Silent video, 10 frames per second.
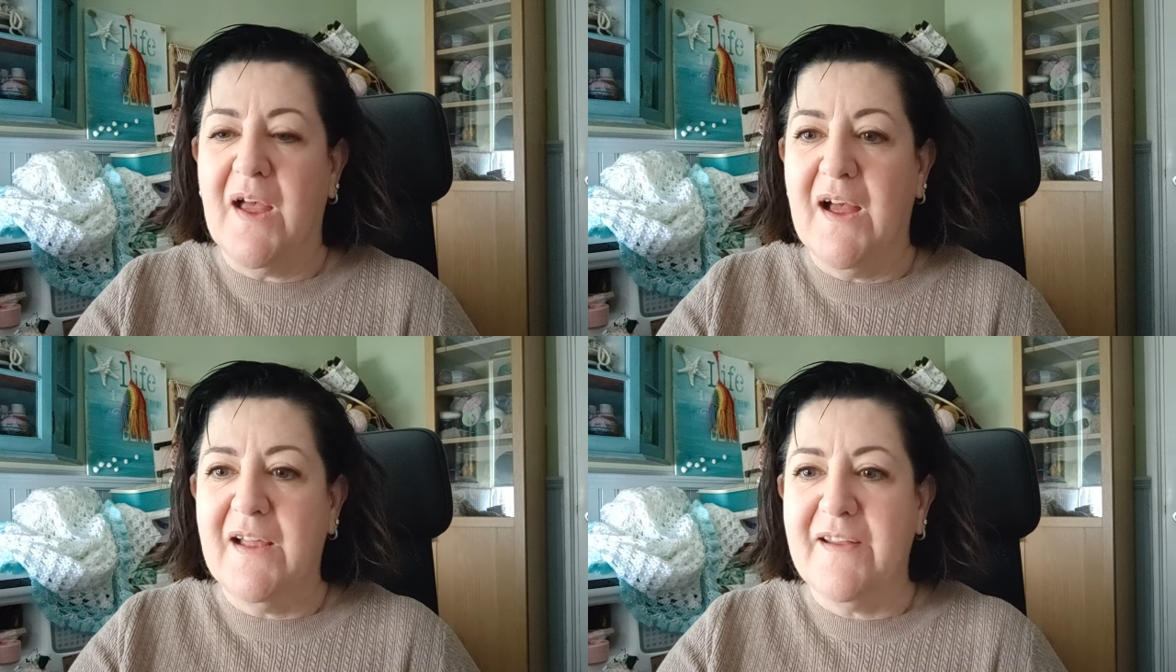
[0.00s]

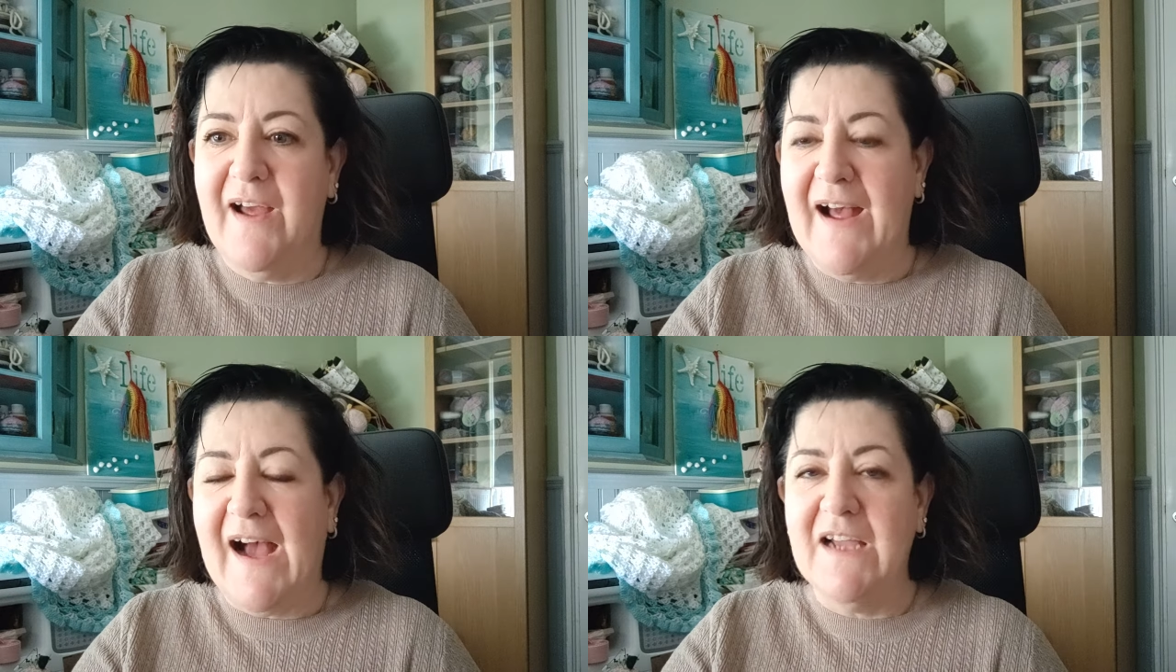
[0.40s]
And
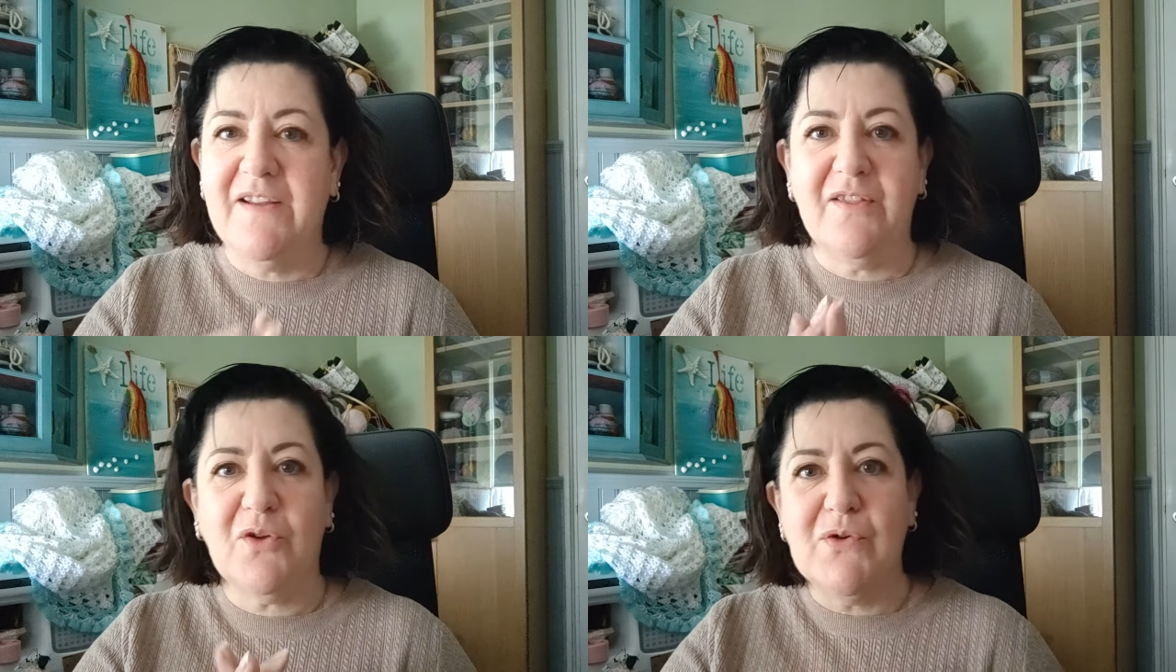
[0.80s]
uh, I
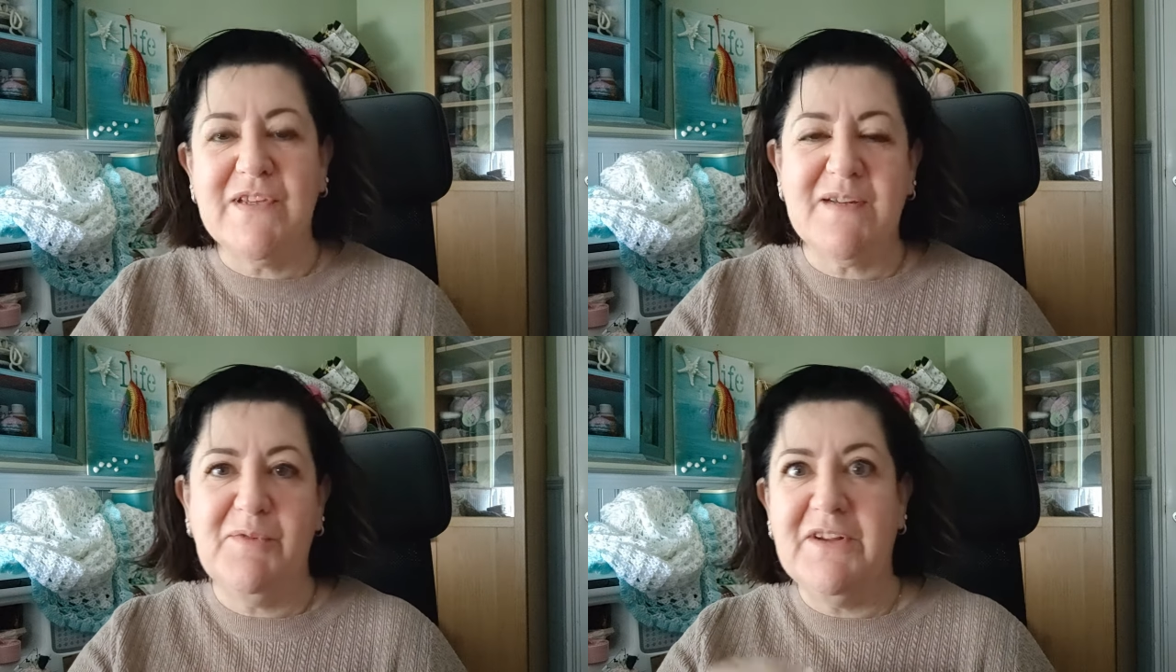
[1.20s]
did the
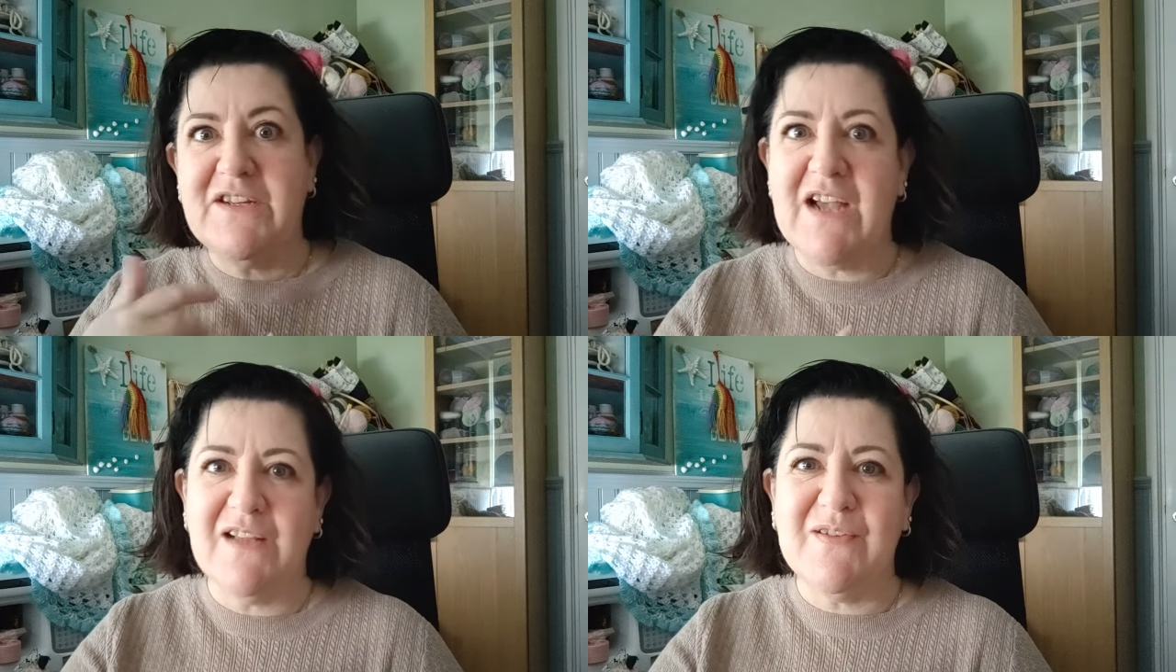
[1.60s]
customary,
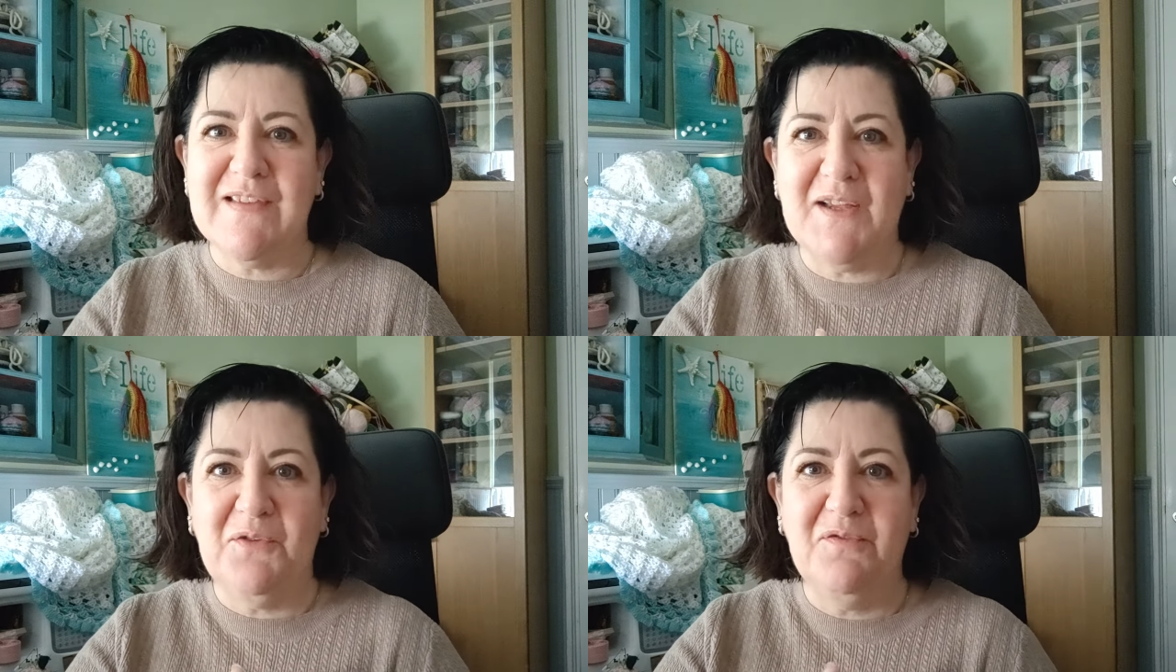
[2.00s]
checked
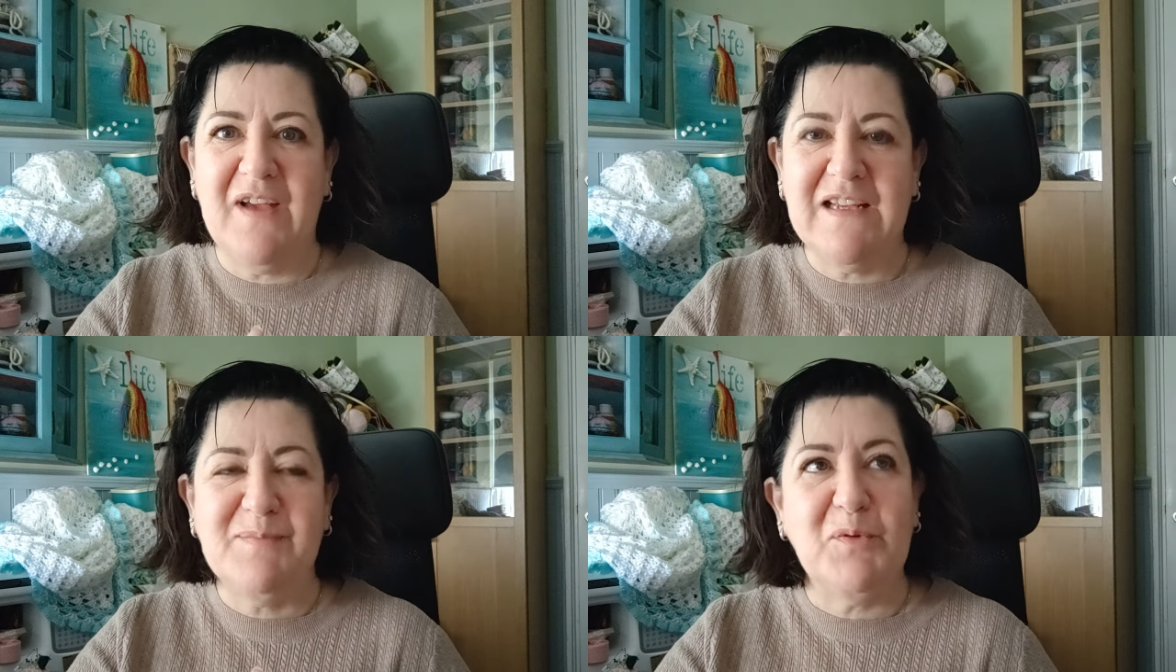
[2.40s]
us in on
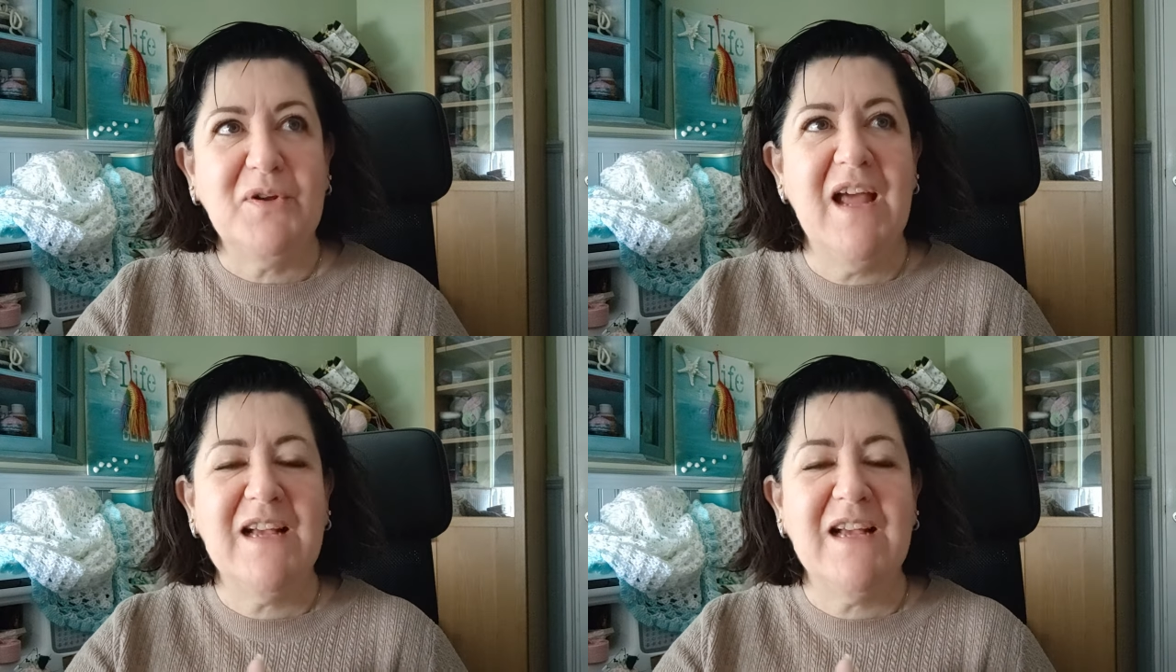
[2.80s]
Facebook.